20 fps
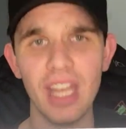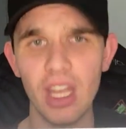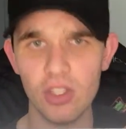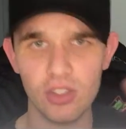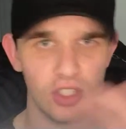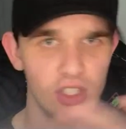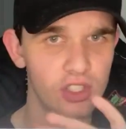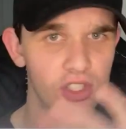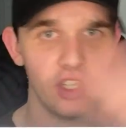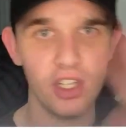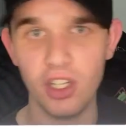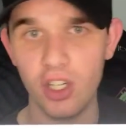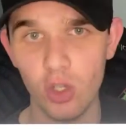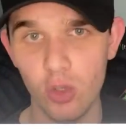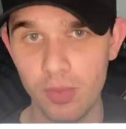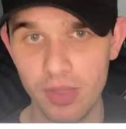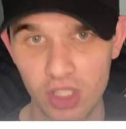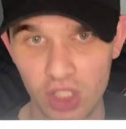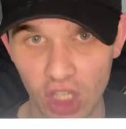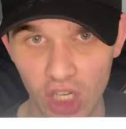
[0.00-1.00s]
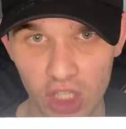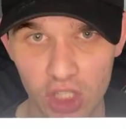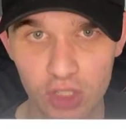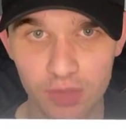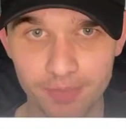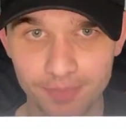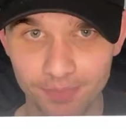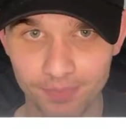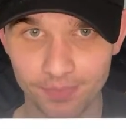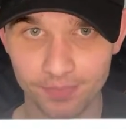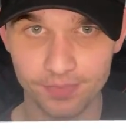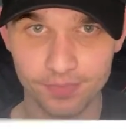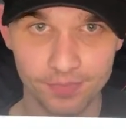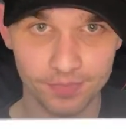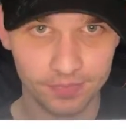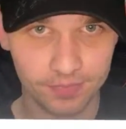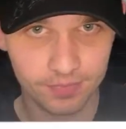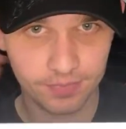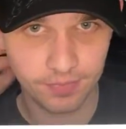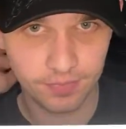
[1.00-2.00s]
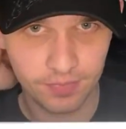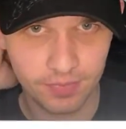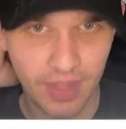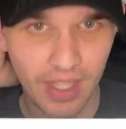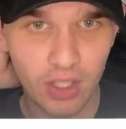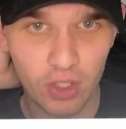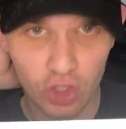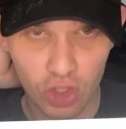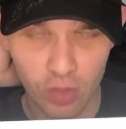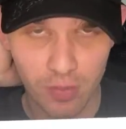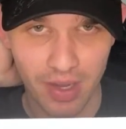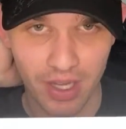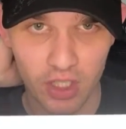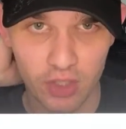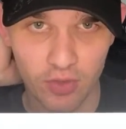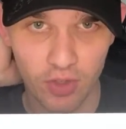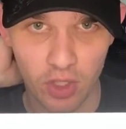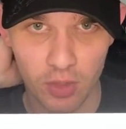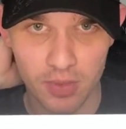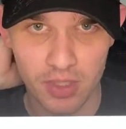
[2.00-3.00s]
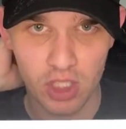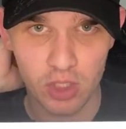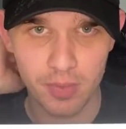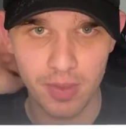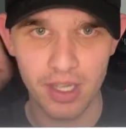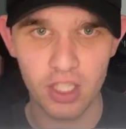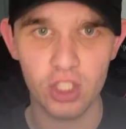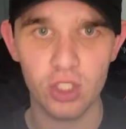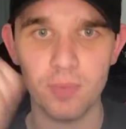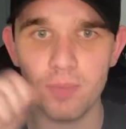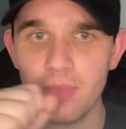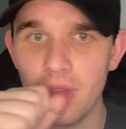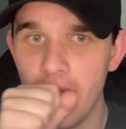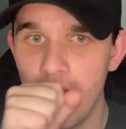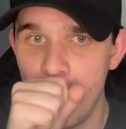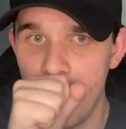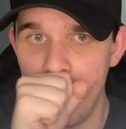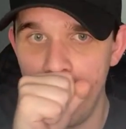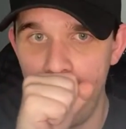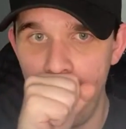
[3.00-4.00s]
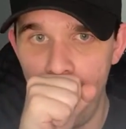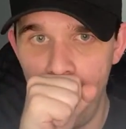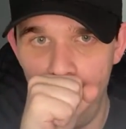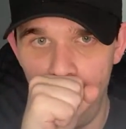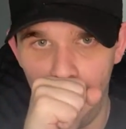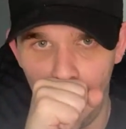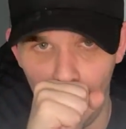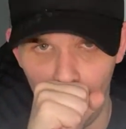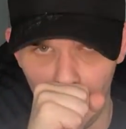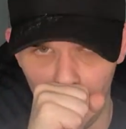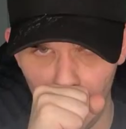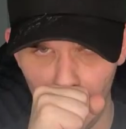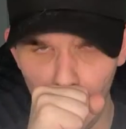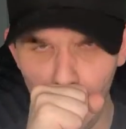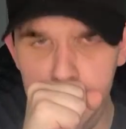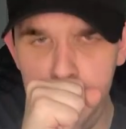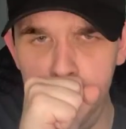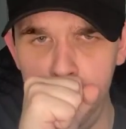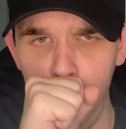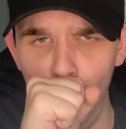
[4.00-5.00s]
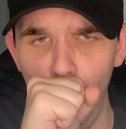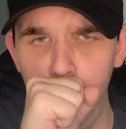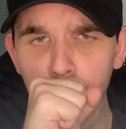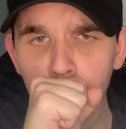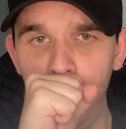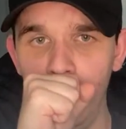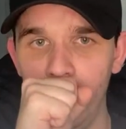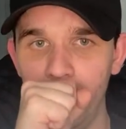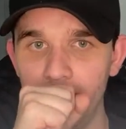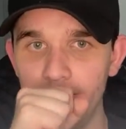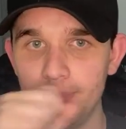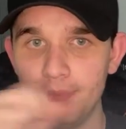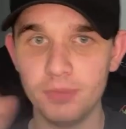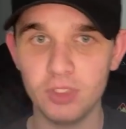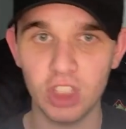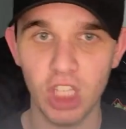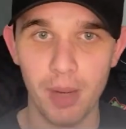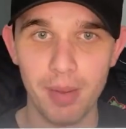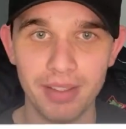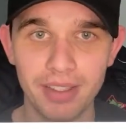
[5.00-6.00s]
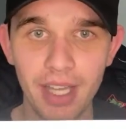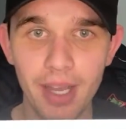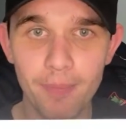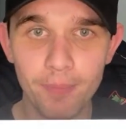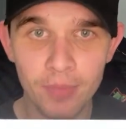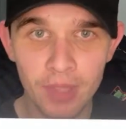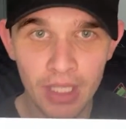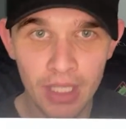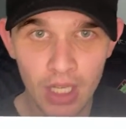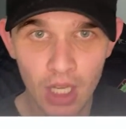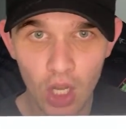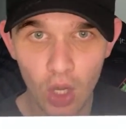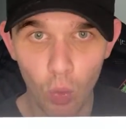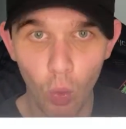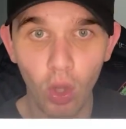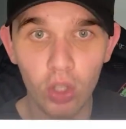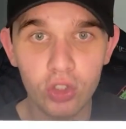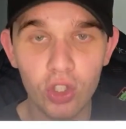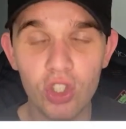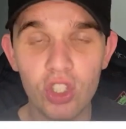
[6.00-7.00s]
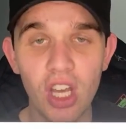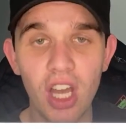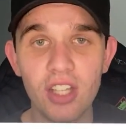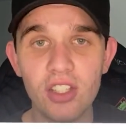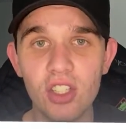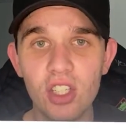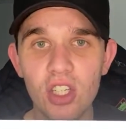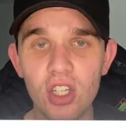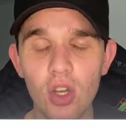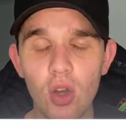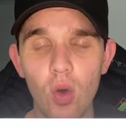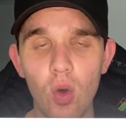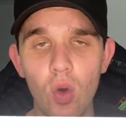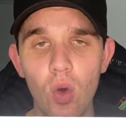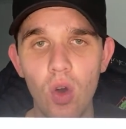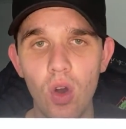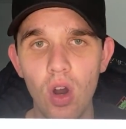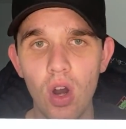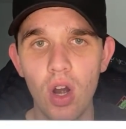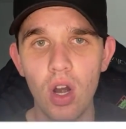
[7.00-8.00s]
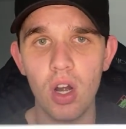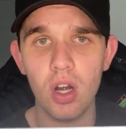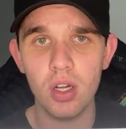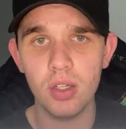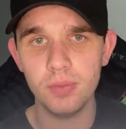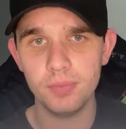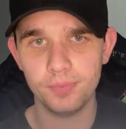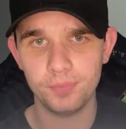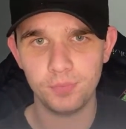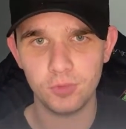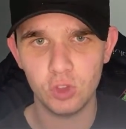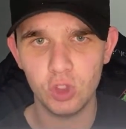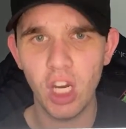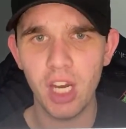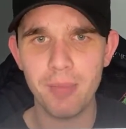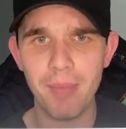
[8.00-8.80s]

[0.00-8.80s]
else considered, it would be Judge. Thank you so much for the participation. Sorry about that. Walter Johnson or Greg